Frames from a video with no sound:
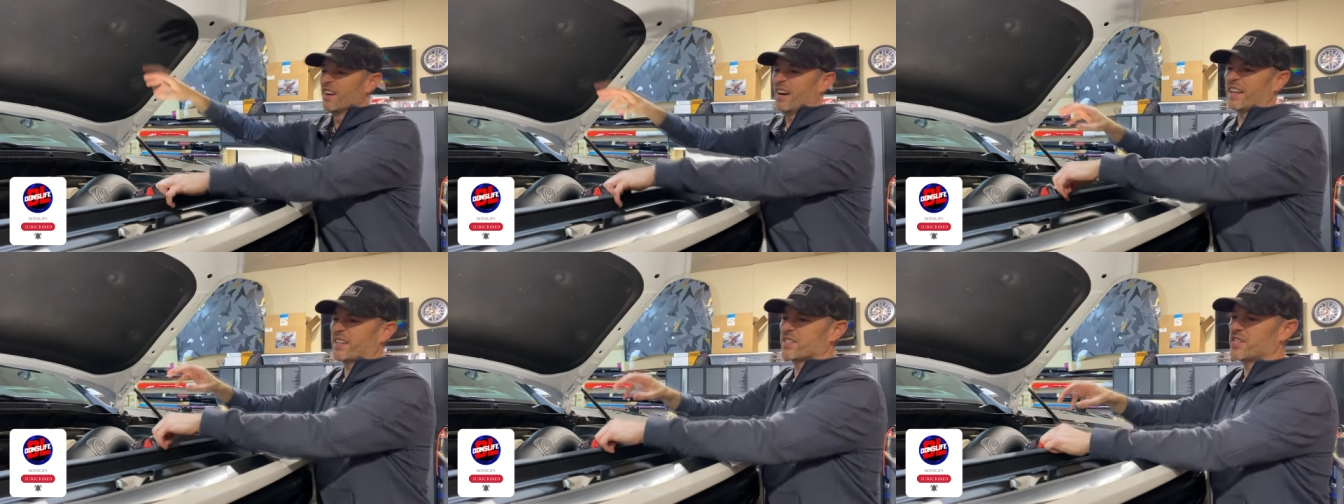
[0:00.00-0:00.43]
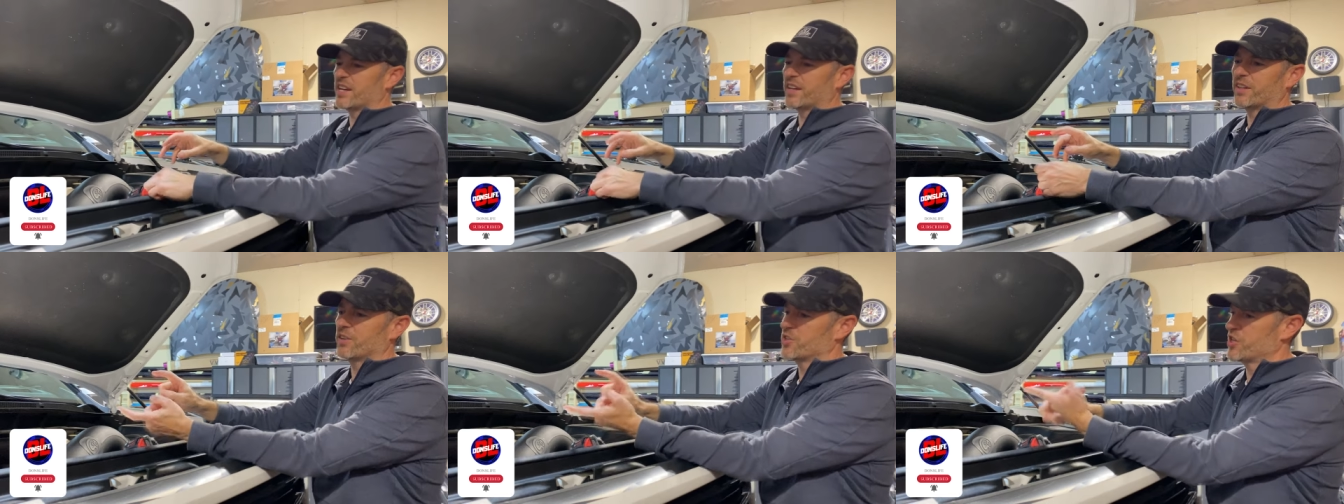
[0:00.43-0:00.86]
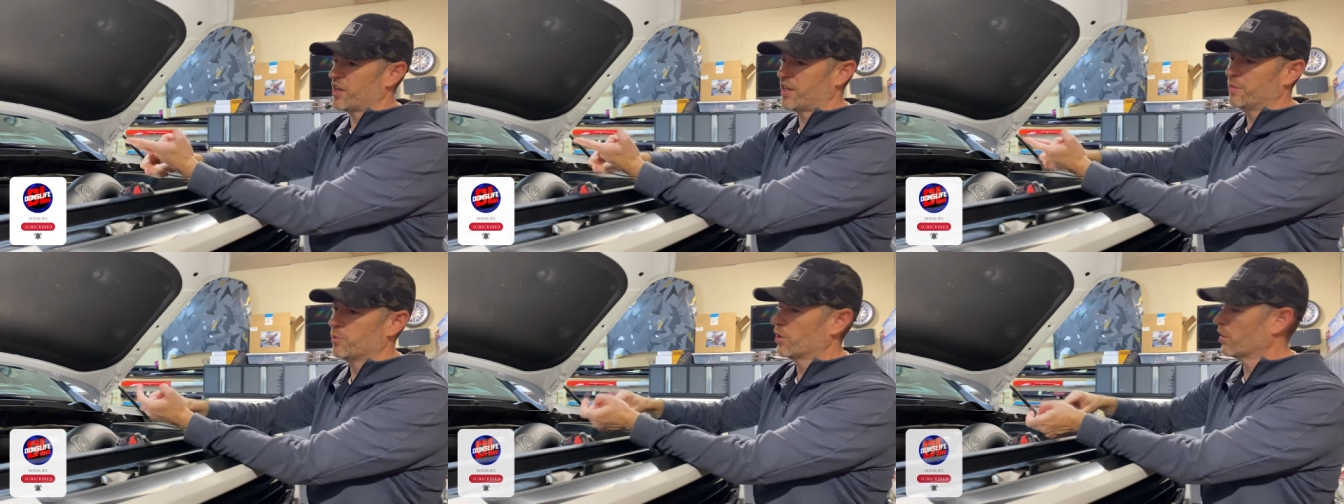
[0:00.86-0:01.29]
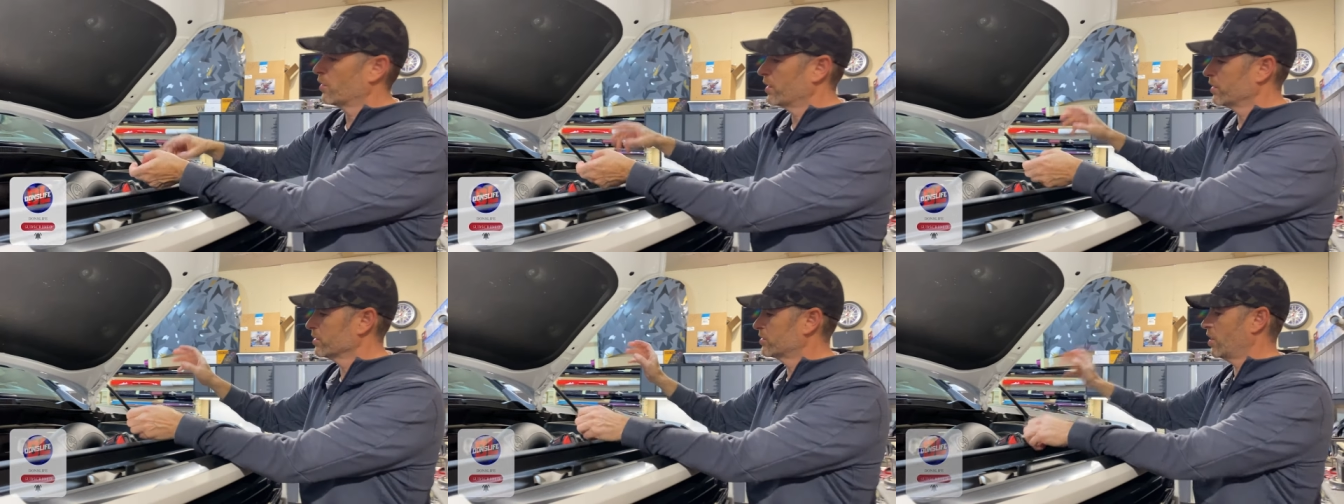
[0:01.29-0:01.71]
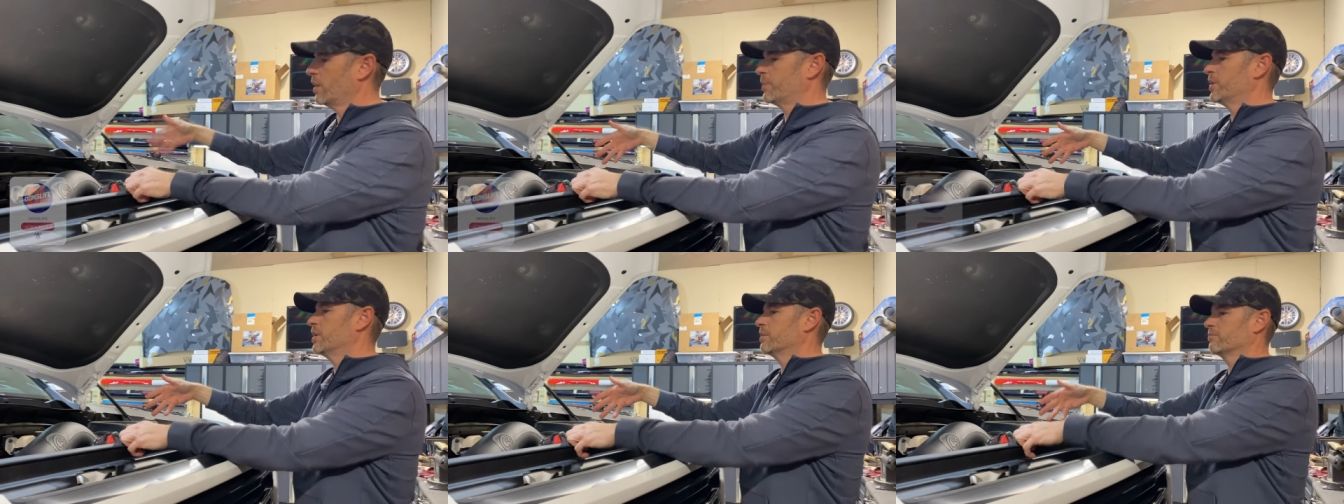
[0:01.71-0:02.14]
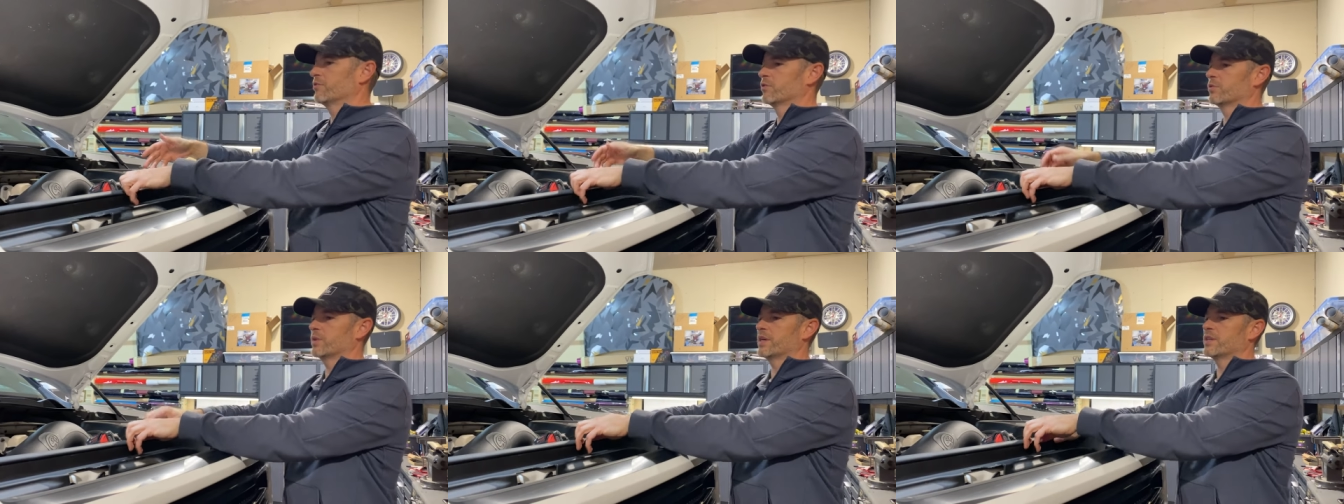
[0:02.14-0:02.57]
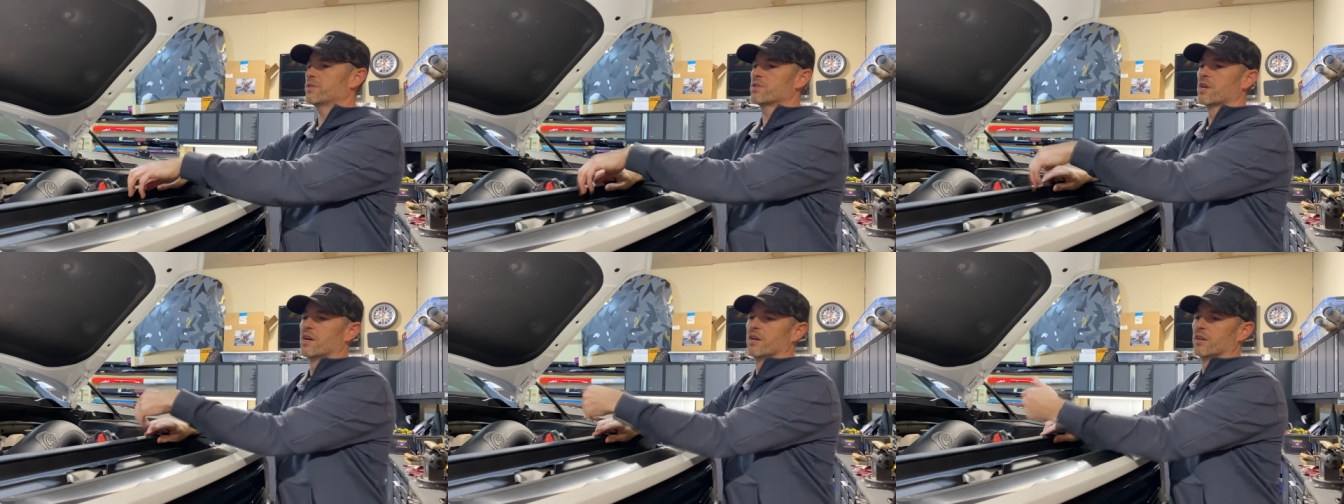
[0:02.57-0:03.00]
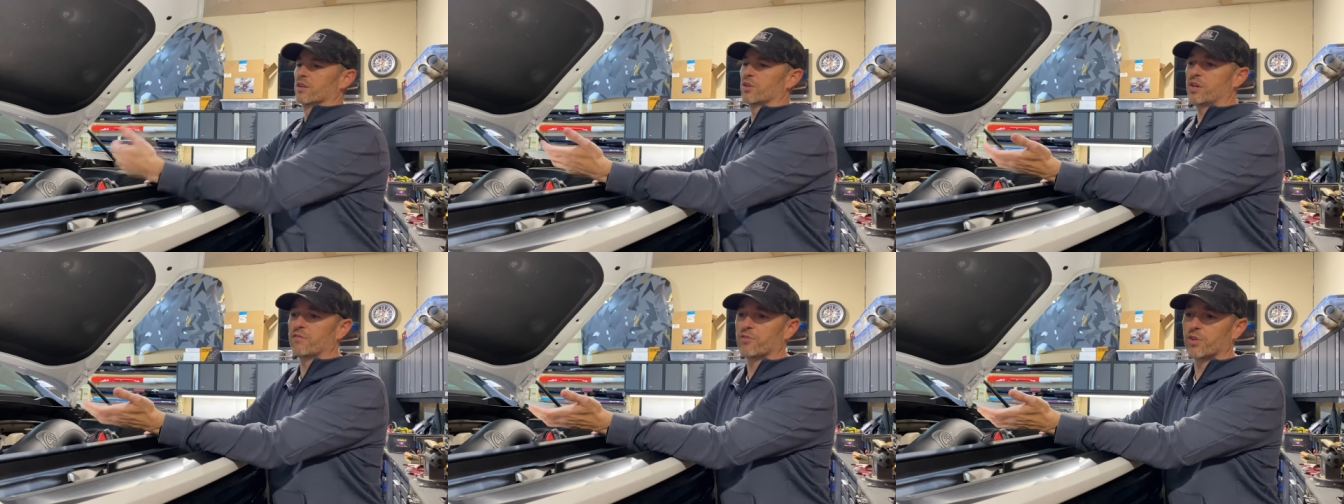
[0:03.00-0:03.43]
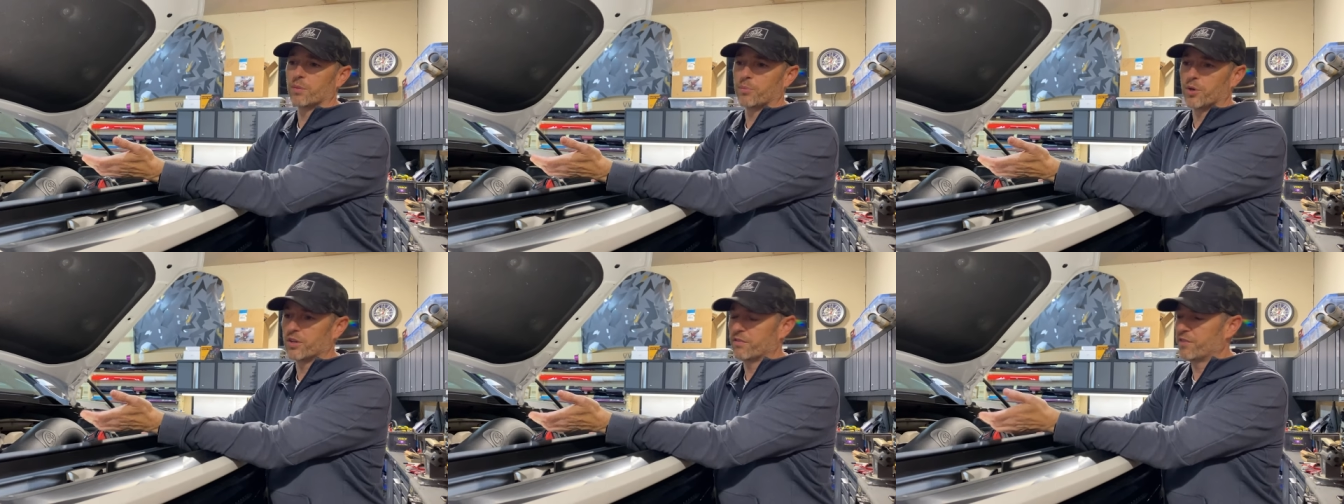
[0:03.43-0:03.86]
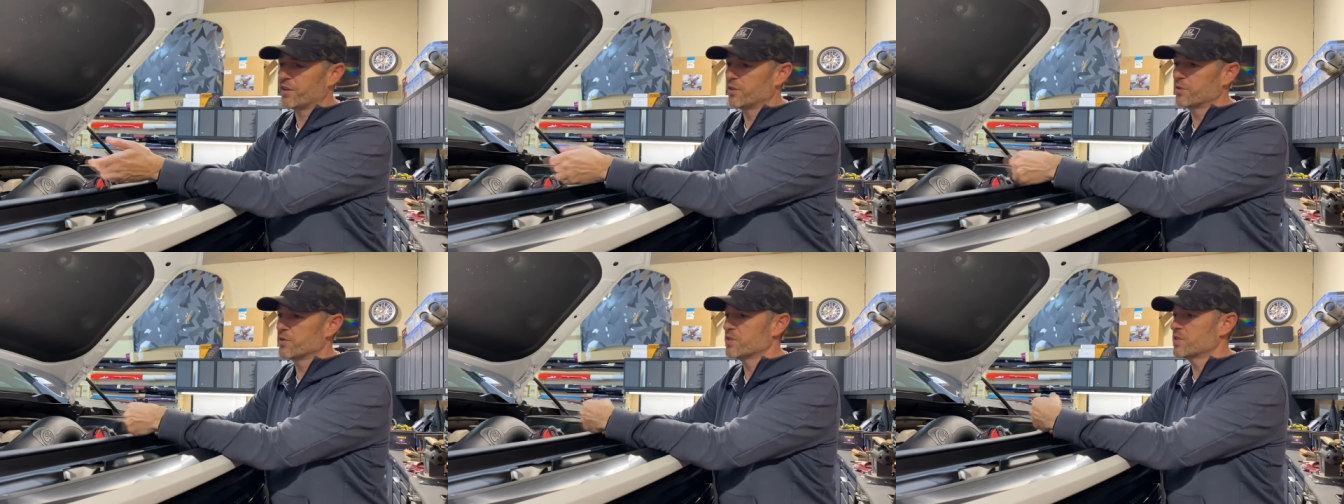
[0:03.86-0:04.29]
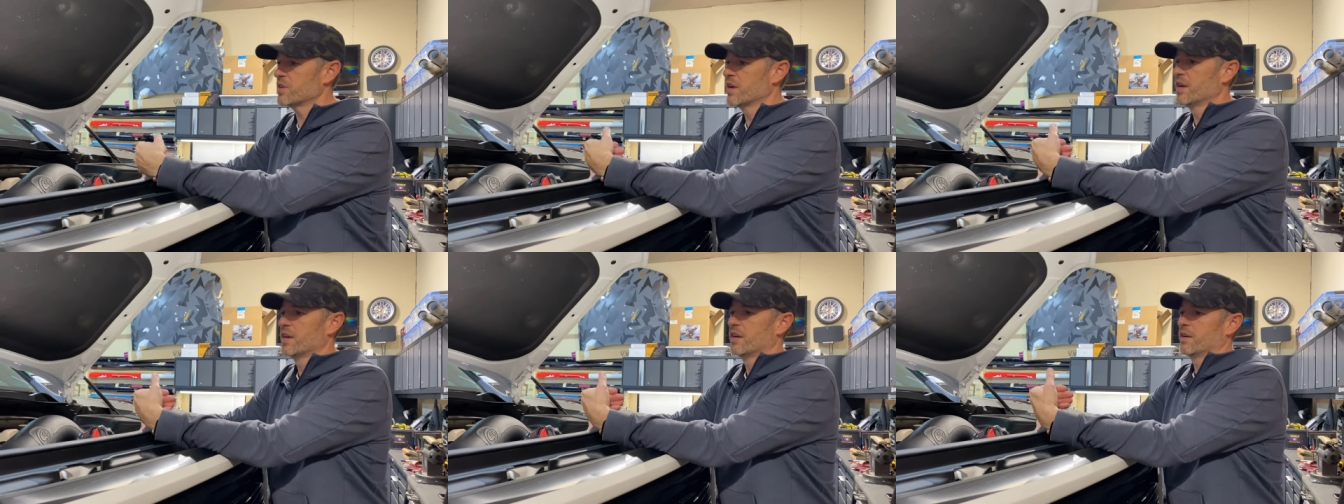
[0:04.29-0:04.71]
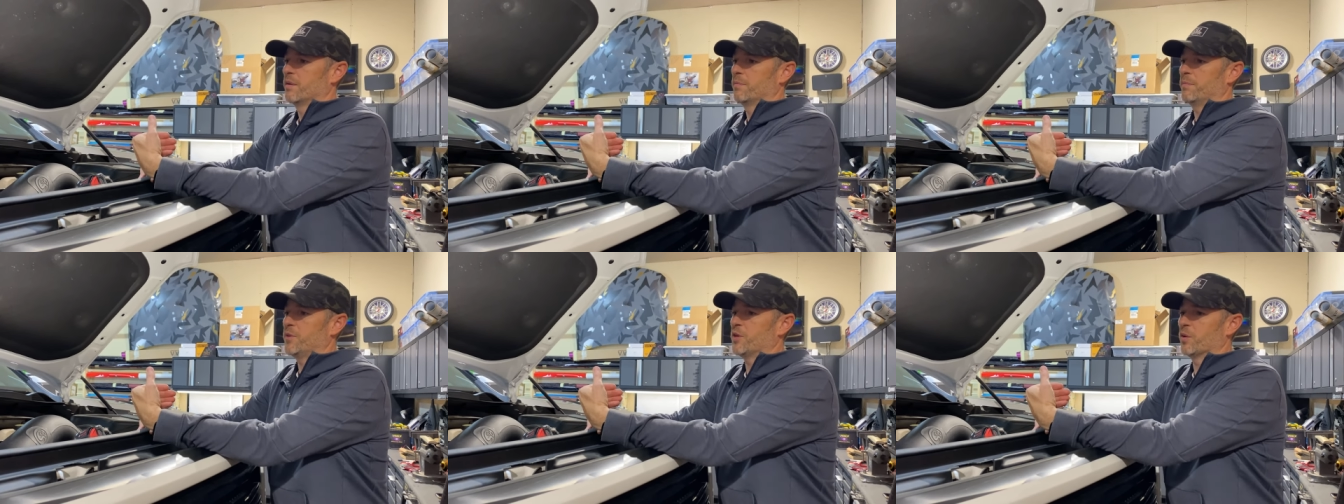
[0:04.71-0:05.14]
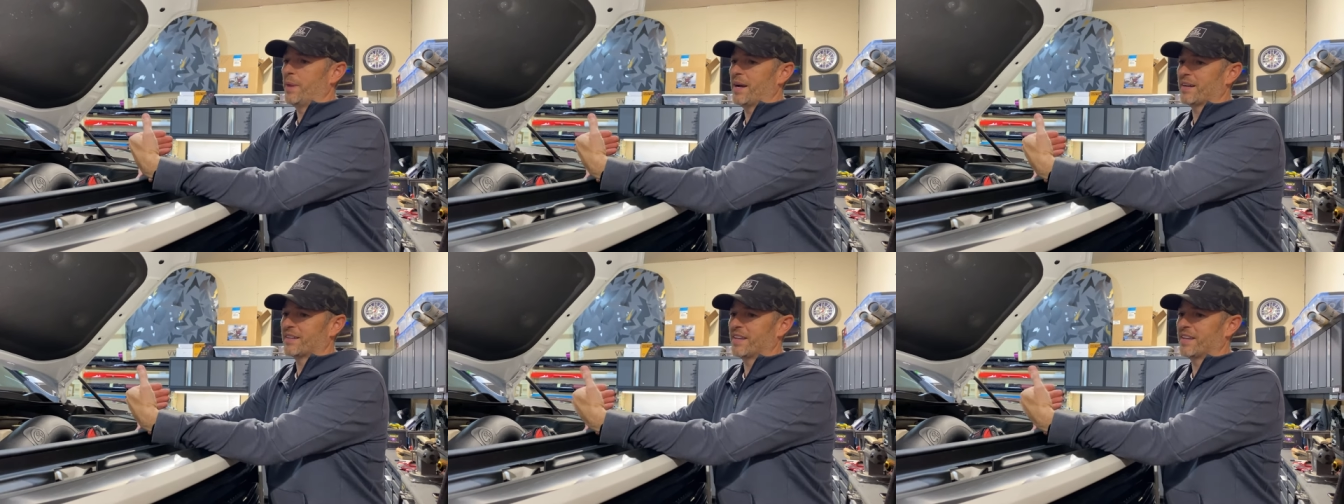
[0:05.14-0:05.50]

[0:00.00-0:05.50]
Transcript: I could take care of checking my oil, topping up fluids, looking for a burnt fuse. You know, back